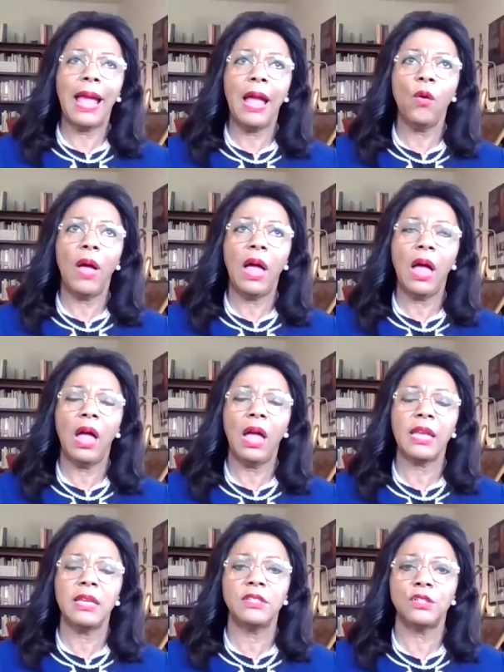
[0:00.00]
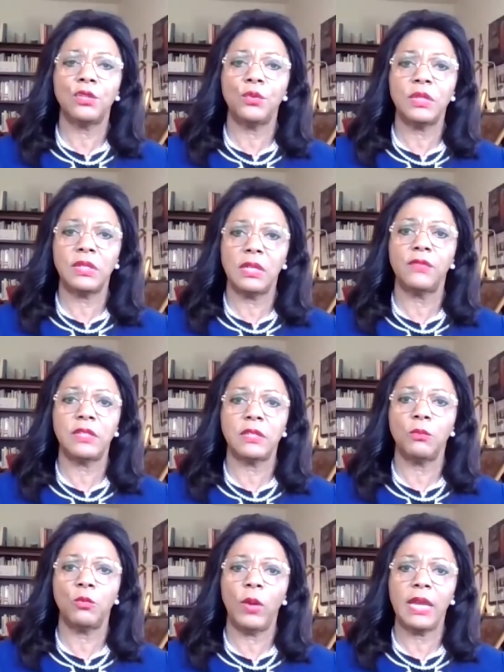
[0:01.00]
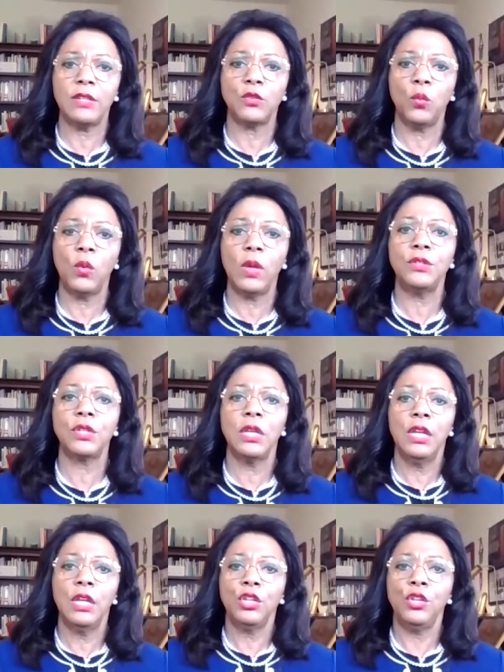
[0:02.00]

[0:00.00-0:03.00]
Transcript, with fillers: how high is the recidivism rates once